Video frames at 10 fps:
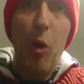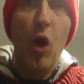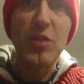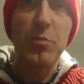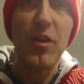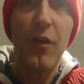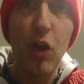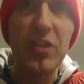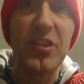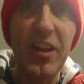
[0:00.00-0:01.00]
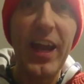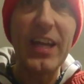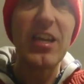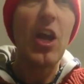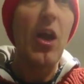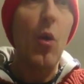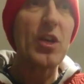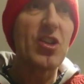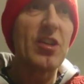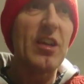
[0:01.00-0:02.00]
Portsmouth have lost tonight,
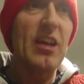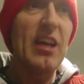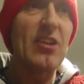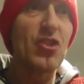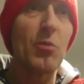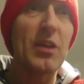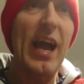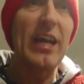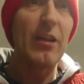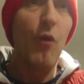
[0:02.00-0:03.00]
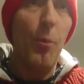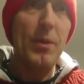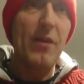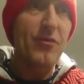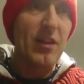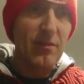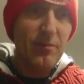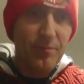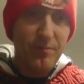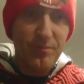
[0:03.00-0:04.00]
which is some kind of uplifting...